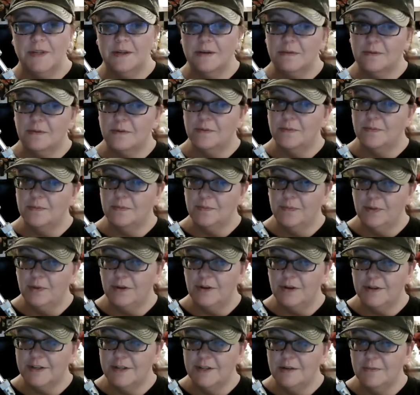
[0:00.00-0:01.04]
me they were
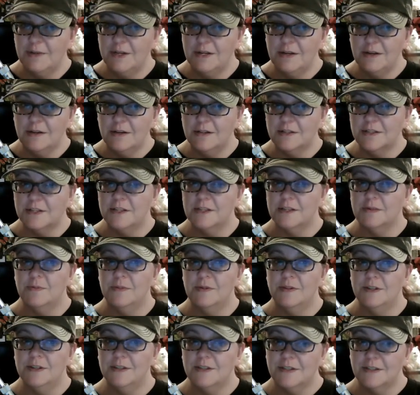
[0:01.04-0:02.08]
blocking me because
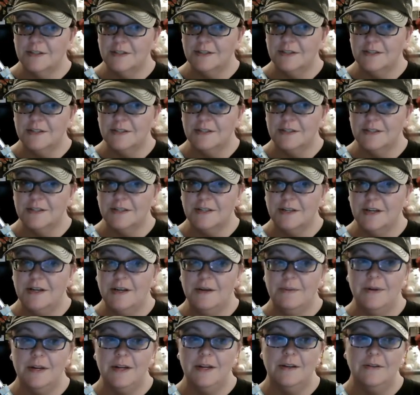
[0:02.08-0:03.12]
Asmodeus thinks it's his
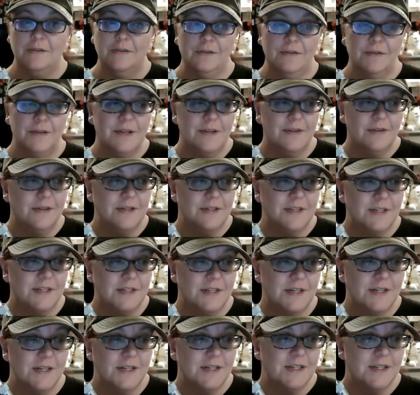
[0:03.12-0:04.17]
game and Loki thinks it's
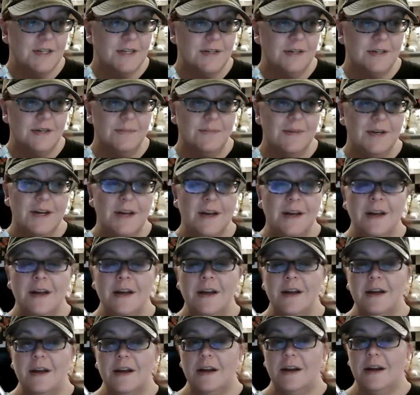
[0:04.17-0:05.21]
his game.
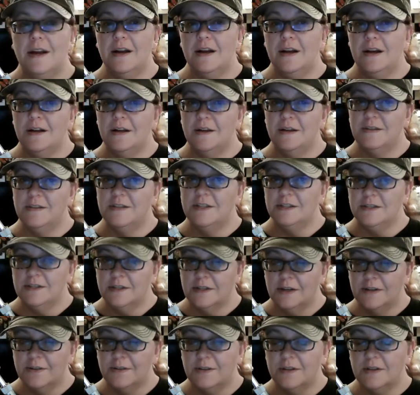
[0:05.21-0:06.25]
And didn't
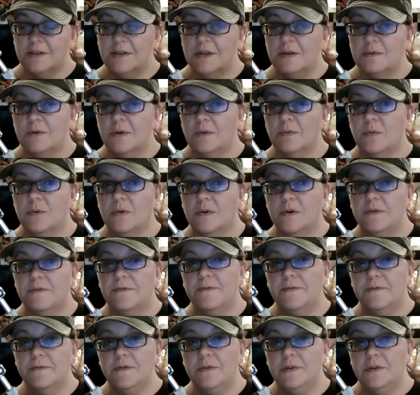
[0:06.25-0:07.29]
I think they were worth,
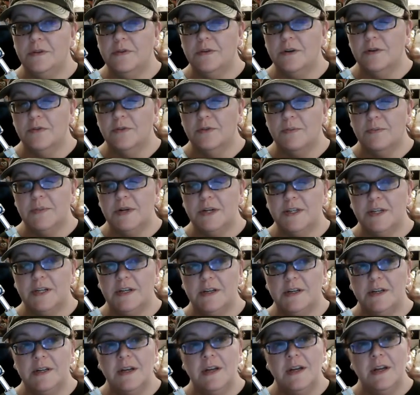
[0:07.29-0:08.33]
you know, the
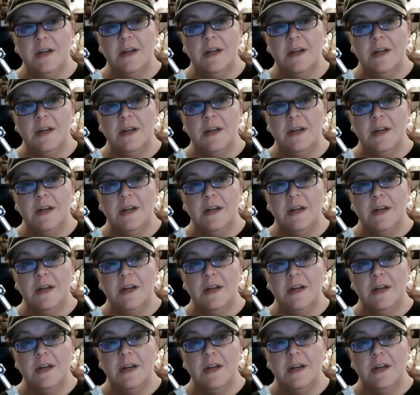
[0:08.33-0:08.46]
money?